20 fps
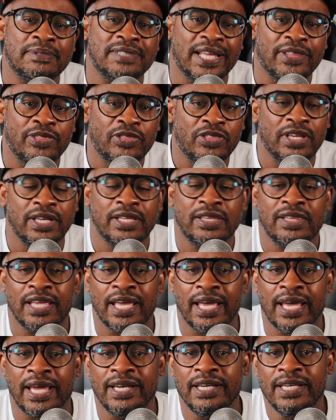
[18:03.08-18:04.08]
I think
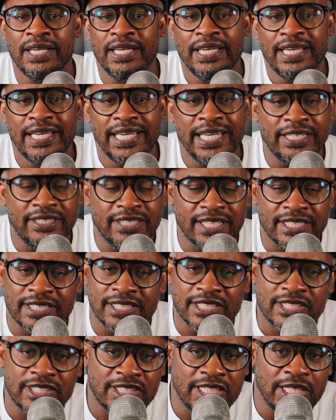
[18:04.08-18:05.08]
that he
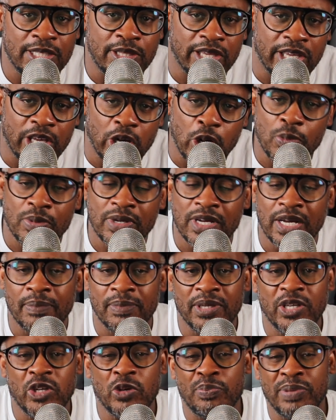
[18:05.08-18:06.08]
doesn't see the help
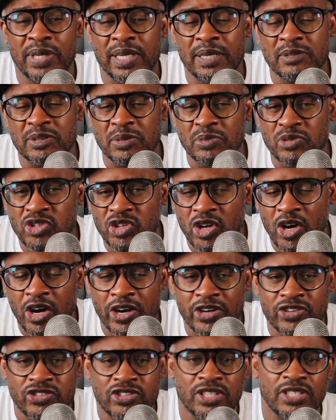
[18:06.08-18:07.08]
coming. He'll pick up some
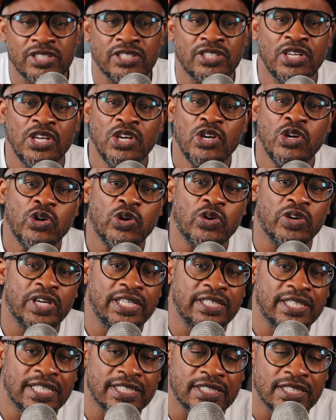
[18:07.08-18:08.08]
charges, or he
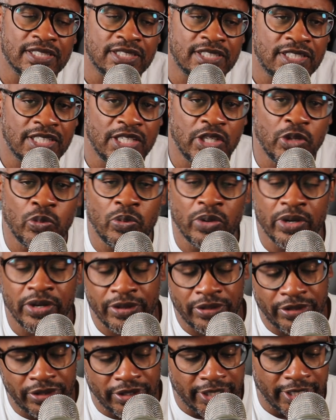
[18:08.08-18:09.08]
doesn't see where
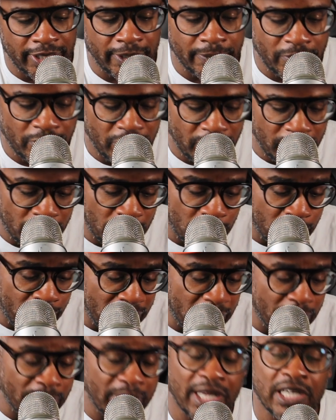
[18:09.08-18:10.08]
the
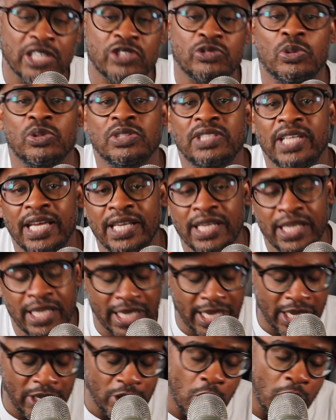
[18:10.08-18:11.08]
big man is rotating
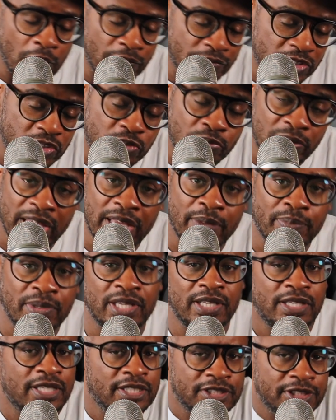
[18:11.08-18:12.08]
at off his man
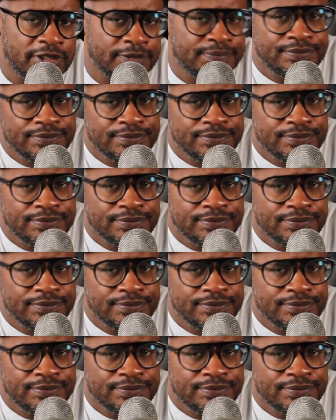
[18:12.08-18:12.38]
because,